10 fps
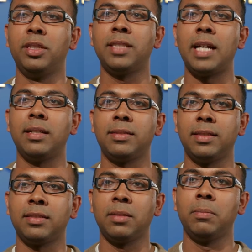design a
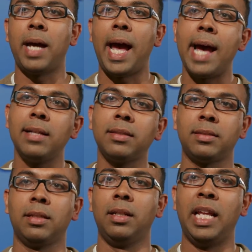system
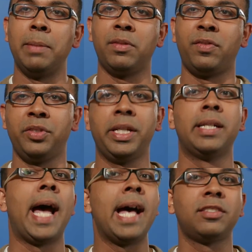as labor-free
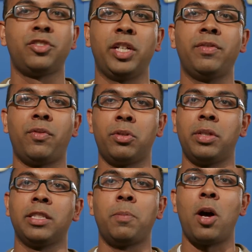and as
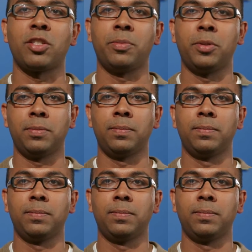straightforward as possible.